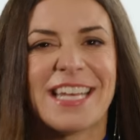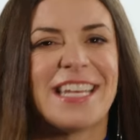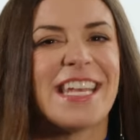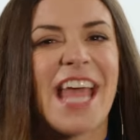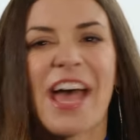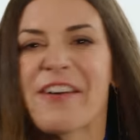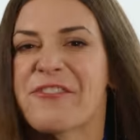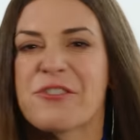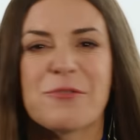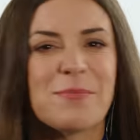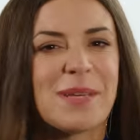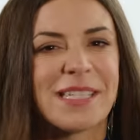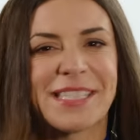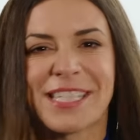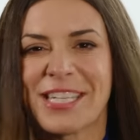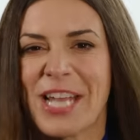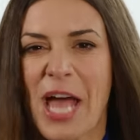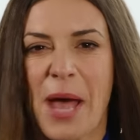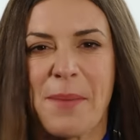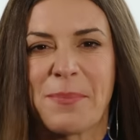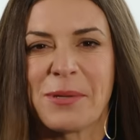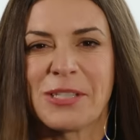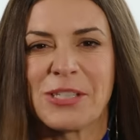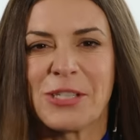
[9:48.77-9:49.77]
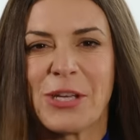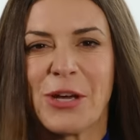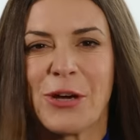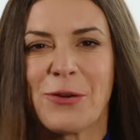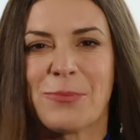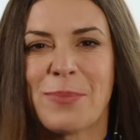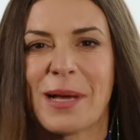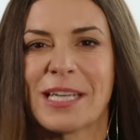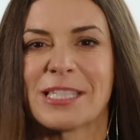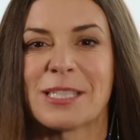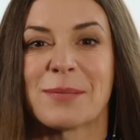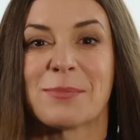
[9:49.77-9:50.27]
Never miss an
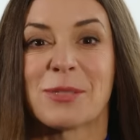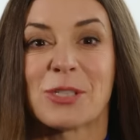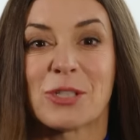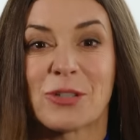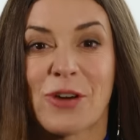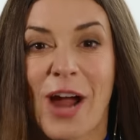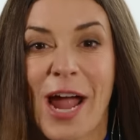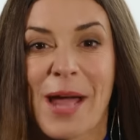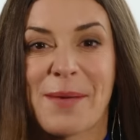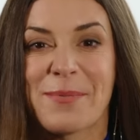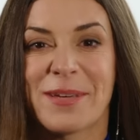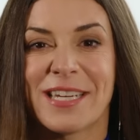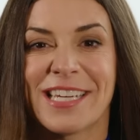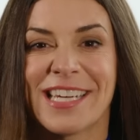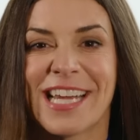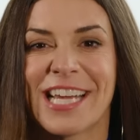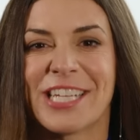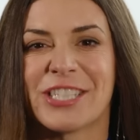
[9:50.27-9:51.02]
episode by subscribing